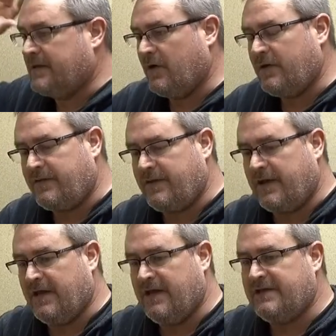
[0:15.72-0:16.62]
The only
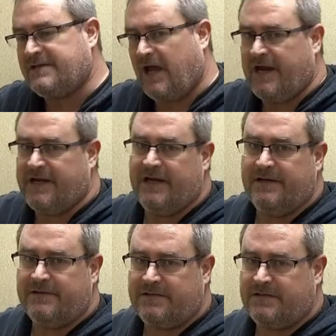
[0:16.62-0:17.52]
thing is I
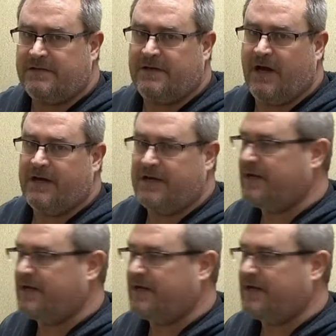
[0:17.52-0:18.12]
didn't cut